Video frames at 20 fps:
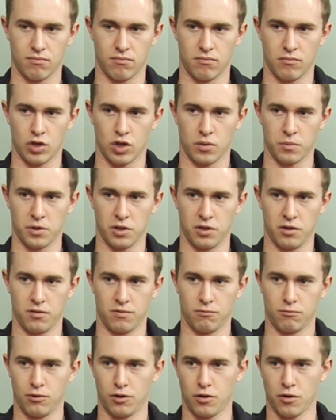helped me
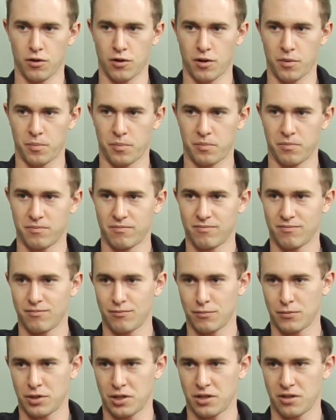grow up
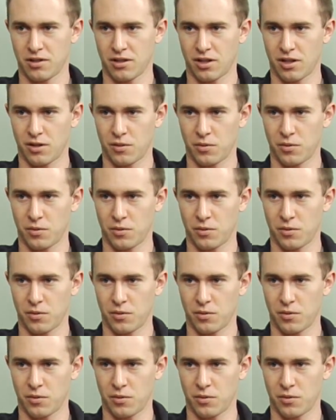in a lot of